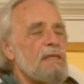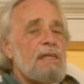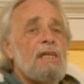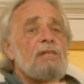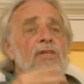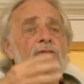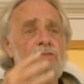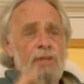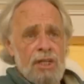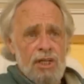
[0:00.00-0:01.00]
teaching
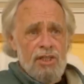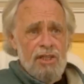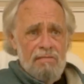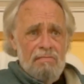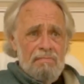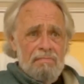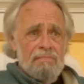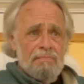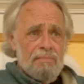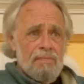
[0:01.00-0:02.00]
tradition.
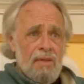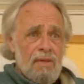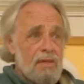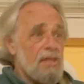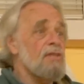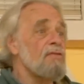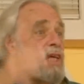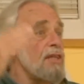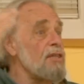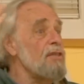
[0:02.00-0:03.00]
This
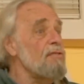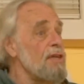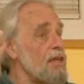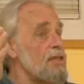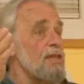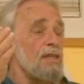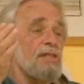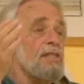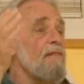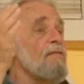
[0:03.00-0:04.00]
teaching tradition
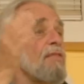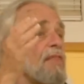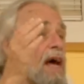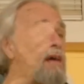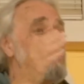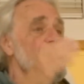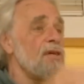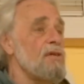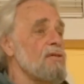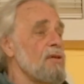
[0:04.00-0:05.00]
is several thousand
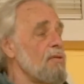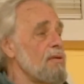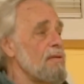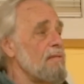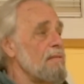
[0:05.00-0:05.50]
years old.